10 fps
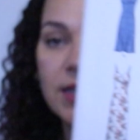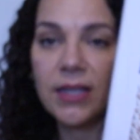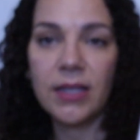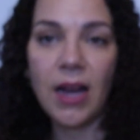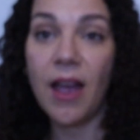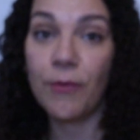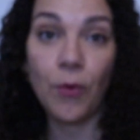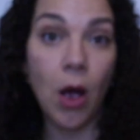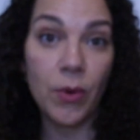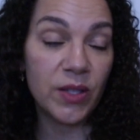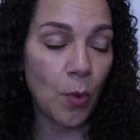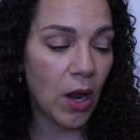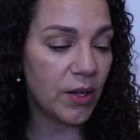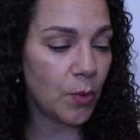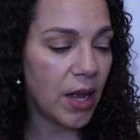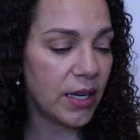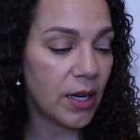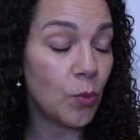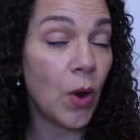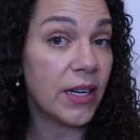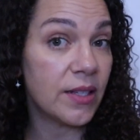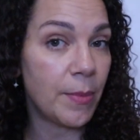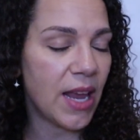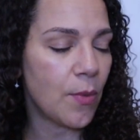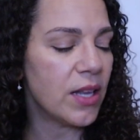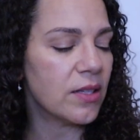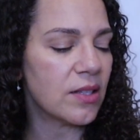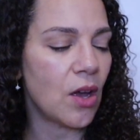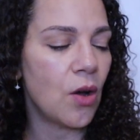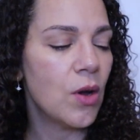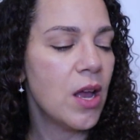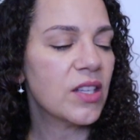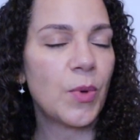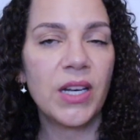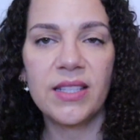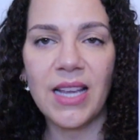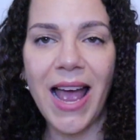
and I've always wanted one and wanted to make one. So this one is